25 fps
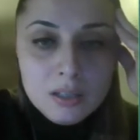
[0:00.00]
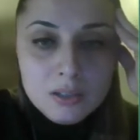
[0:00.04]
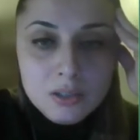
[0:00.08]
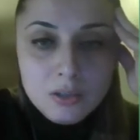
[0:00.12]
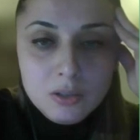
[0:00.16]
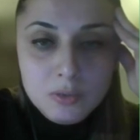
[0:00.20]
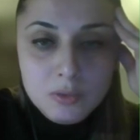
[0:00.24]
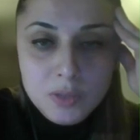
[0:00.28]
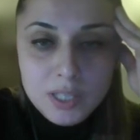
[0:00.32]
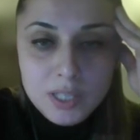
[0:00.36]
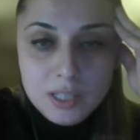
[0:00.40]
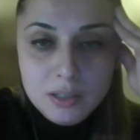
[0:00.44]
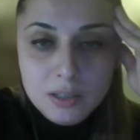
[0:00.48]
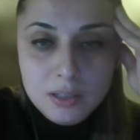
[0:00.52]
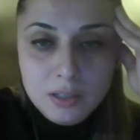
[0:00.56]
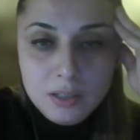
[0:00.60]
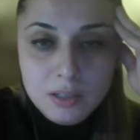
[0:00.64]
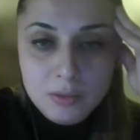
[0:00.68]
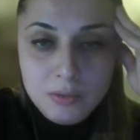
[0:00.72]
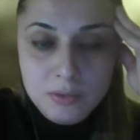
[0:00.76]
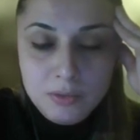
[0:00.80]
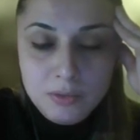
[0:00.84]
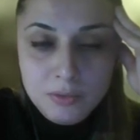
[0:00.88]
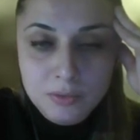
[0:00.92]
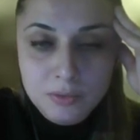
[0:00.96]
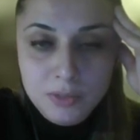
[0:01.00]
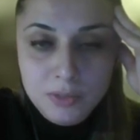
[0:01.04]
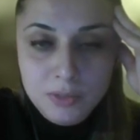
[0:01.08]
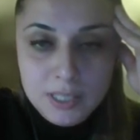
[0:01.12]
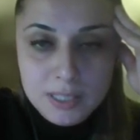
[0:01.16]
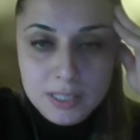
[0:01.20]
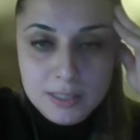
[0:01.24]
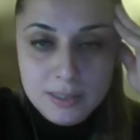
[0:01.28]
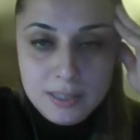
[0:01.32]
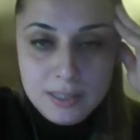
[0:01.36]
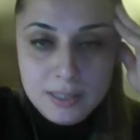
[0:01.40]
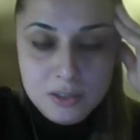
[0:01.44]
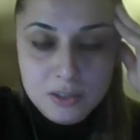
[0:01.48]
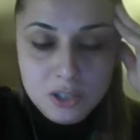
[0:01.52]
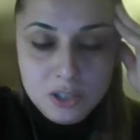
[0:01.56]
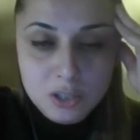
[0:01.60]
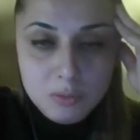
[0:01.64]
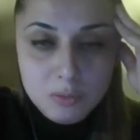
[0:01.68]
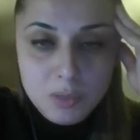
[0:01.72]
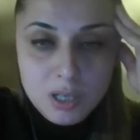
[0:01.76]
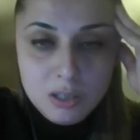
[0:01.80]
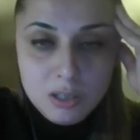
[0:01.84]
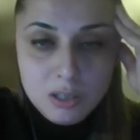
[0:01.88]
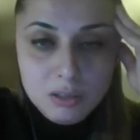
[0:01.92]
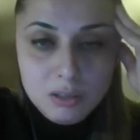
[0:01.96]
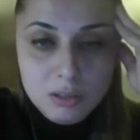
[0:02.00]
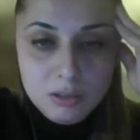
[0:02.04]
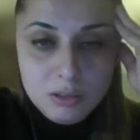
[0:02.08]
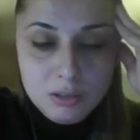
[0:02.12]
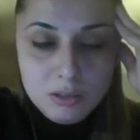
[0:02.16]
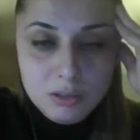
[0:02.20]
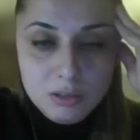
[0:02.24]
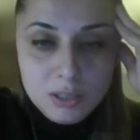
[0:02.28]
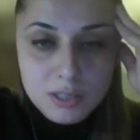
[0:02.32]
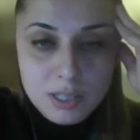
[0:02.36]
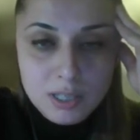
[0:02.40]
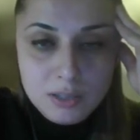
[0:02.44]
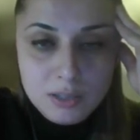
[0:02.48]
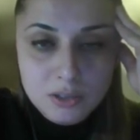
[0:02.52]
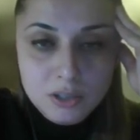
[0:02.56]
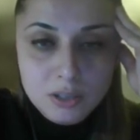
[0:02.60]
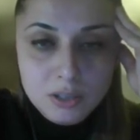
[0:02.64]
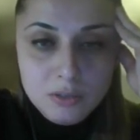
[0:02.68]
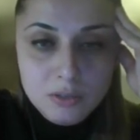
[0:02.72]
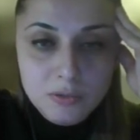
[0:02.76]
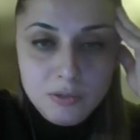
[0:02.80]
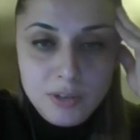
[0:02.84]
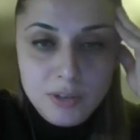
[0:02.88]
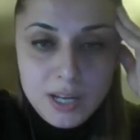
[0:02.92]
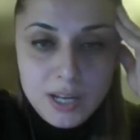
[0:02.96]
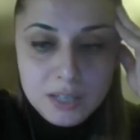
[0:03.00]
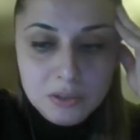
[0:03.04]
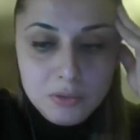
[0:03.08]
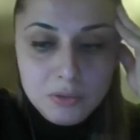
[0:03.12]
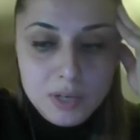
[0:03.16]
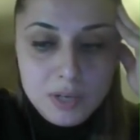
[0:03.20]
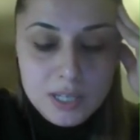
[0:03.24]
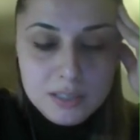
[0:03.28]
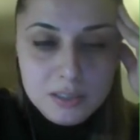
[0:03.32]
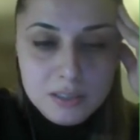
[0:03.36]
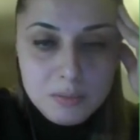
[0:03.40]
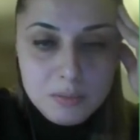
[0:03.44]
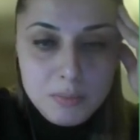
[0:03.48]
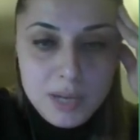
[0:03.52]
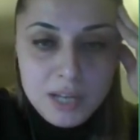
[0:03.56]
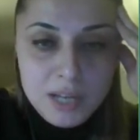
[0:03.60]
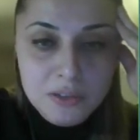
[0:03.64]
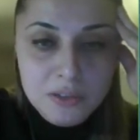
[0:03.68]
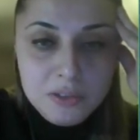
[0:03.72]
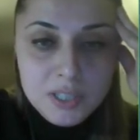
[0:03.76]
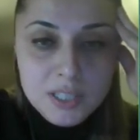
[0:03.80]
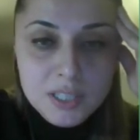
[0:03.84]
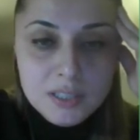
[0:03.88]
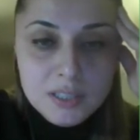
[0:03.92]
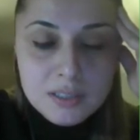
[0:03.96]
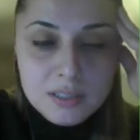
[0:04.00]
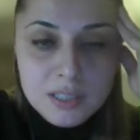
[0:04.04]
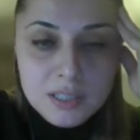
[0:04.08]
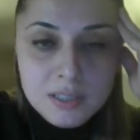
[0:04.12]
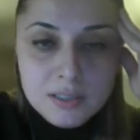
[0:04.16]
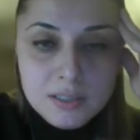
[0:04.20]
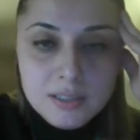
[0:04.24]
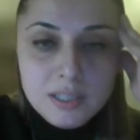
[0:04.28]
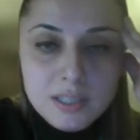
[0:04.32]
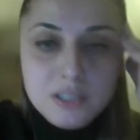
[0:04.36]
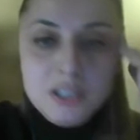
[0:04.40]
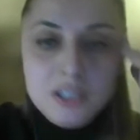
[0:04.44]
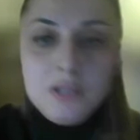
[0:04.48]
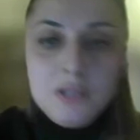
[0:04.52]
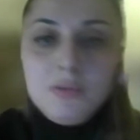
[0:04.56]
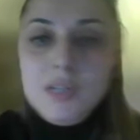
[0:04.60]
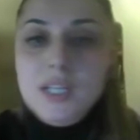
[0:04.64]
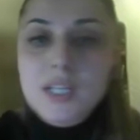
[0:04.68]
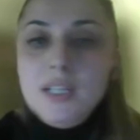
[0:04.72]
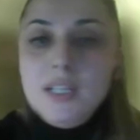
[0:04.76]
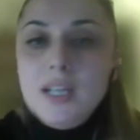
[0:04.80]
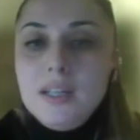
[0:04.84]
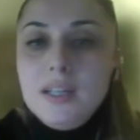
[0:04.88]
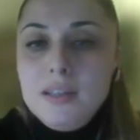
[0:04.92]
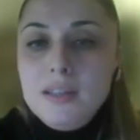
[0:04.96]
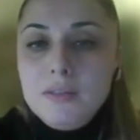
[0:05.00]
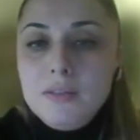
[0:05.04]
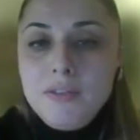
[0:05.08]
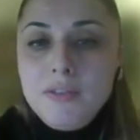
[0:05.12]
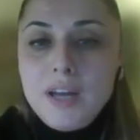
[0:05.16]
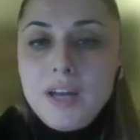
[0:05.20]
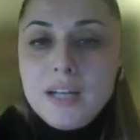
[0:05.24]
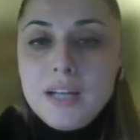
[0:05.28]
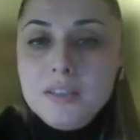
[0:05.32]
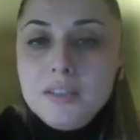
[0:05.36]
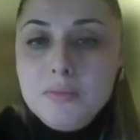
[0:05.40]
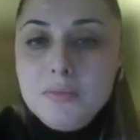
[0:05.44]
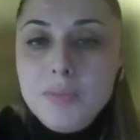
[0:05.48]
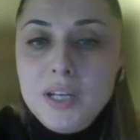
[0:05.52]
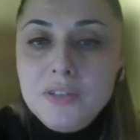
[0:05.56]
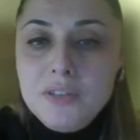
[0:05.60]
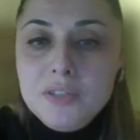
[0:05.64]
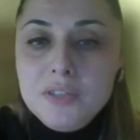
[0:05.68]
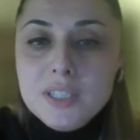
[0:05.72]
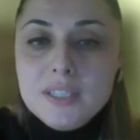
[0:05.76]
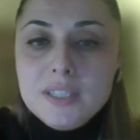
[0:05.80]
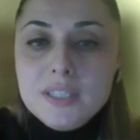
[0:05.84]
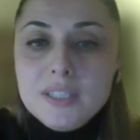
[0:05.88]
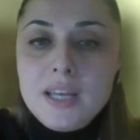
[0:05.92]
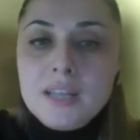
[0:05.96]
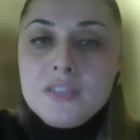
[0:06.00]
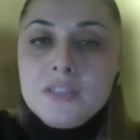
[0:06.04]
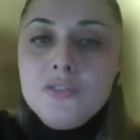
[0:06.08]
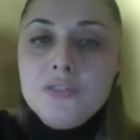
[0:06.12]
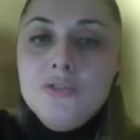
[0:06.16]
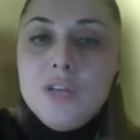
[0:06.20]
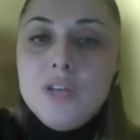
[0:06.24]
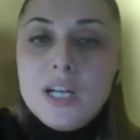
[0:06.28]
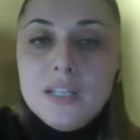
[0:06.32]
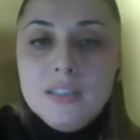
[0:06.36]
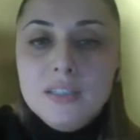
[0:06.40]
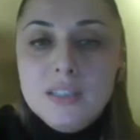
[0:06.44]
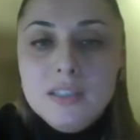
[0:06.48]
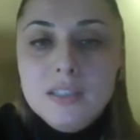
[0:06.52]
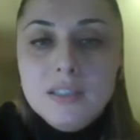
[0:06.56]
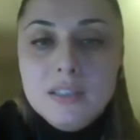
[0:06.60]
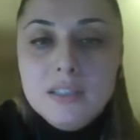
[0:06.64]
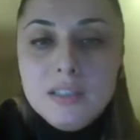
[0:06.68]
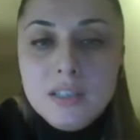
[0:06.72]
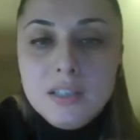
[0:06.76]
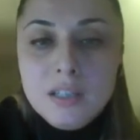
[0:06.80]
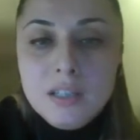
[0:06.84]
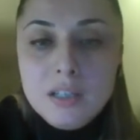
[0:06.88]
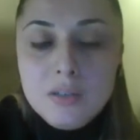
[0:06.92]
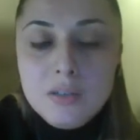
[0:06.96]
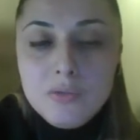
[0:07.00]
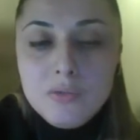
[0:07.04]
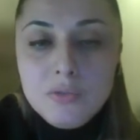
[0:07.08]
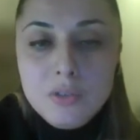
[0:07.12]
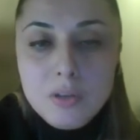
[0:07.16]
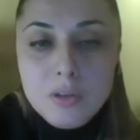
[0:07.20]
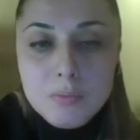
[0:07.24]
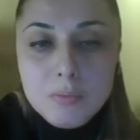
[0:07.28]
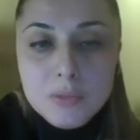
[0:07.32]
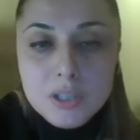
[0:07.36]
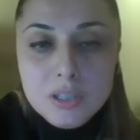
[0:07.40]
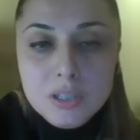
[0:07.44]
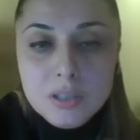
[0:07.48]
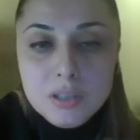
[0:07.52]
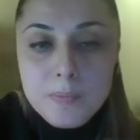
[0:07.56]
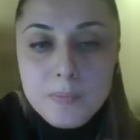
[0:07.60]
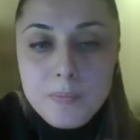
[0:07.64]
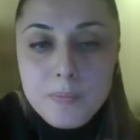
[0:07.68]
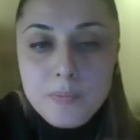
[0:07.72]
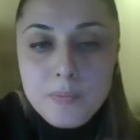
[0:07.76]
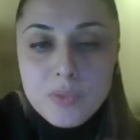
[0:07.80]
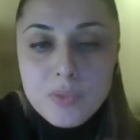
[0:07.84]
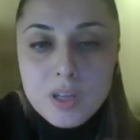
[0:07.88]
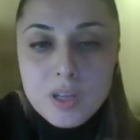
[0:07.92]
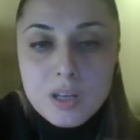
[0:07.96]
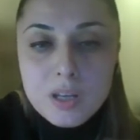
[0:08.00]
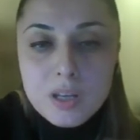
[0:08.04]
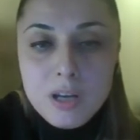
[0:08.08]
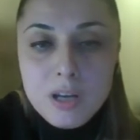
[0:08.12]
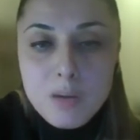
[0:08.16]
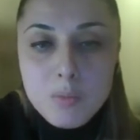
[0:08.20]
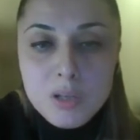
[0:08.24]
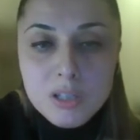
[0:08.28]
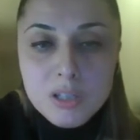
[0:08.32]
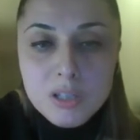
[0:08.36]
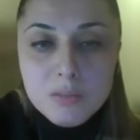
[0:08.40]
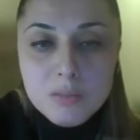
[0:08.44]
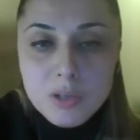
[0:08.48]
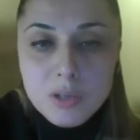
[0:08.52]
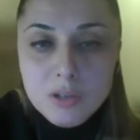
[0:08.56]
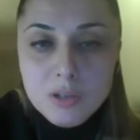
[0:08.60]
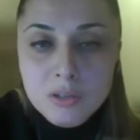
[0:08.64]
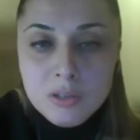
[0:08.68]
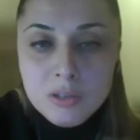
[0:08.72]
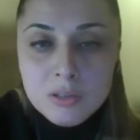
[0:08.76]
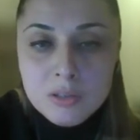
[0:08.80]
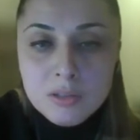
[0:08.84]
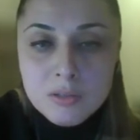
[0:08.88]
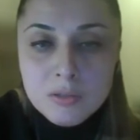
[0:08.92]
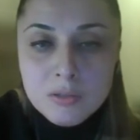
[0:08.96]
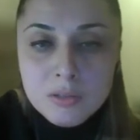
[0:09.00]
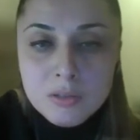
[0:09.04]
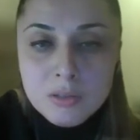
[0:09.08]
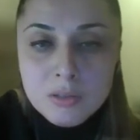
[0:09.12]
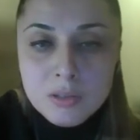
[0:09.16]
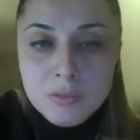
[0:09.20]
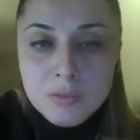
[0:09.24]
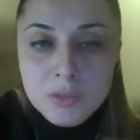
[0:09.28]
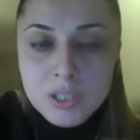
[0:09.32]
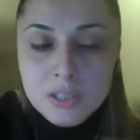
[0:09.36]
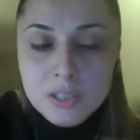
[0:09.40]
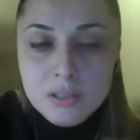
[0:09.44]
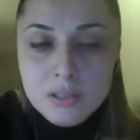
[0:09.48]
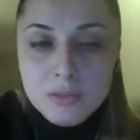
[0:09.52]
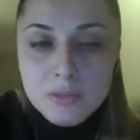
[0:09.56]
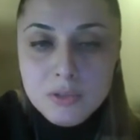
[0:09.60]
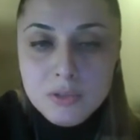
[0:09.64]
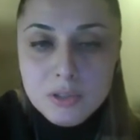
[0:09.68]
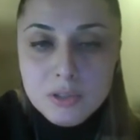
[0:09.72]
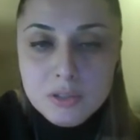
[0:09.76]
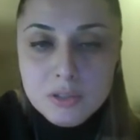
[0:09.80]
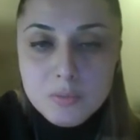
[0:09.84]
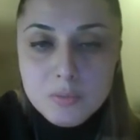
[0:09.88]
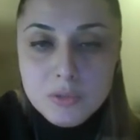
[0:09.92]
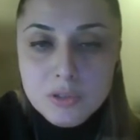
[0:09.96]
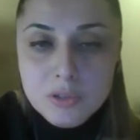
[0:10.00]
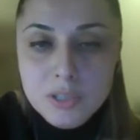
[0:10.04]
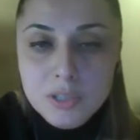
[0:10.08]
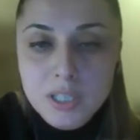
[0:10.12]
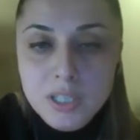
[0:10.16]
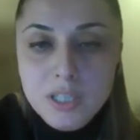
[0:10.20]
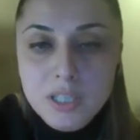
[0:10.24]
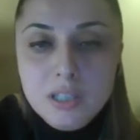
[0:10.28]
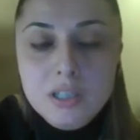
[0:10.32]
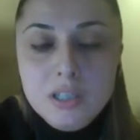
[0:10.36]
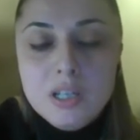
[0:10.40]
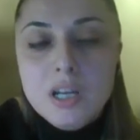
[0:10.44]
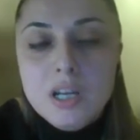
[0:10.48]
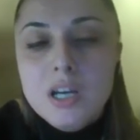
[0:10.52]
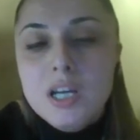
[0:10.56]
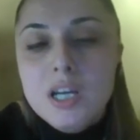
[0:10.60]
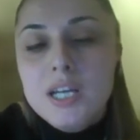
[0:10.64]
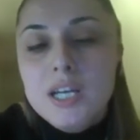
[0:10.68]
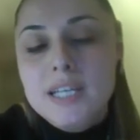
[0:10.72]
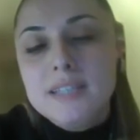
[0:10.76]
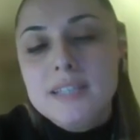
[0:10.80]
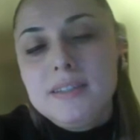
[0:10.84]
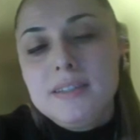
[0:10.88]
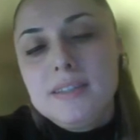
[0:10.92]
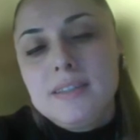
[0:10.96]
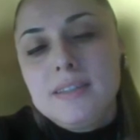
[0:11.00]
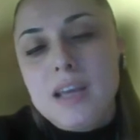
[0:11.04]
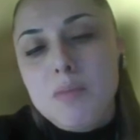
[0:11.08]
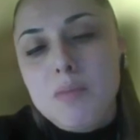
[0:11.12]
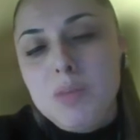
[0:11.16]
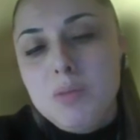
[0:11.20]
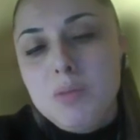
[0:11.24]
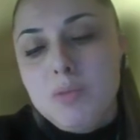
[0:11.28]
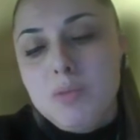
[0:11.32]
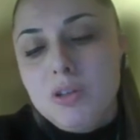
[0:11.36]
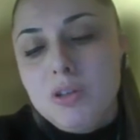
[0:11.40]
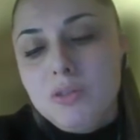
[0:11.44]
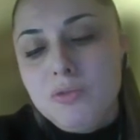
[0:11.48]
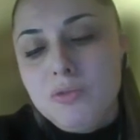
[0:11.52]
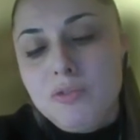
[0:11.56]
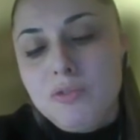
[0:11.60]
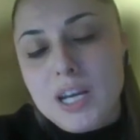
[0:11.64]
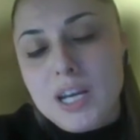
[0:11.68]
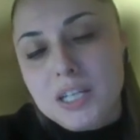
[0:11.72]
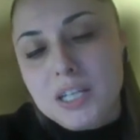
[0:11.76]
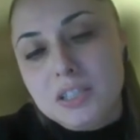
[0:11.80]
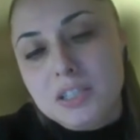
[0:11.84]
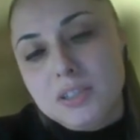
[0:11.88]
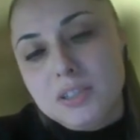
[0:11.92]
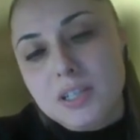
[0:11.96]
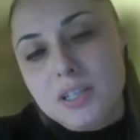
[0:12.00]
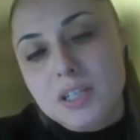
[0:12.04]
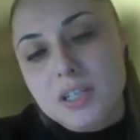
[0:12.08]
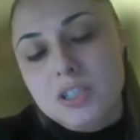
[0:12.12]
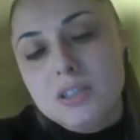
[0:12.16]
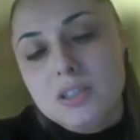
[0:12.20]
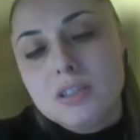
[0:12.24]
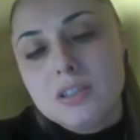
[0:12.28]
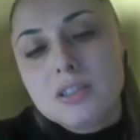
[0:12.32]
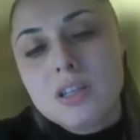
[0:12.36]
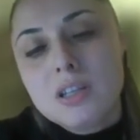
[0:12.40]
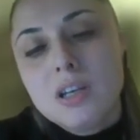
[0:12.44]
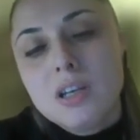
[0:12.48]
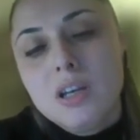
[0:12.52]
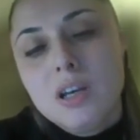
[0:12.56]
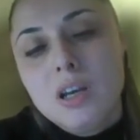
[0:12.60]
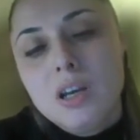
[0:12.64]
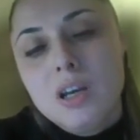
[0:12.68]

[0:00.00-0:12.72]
So we can fit a tensor model to the tensor, factorize the matrix in such a way that the factor matrix extracted from the coupled mode, which is the first mode here, is the same in both factorizations.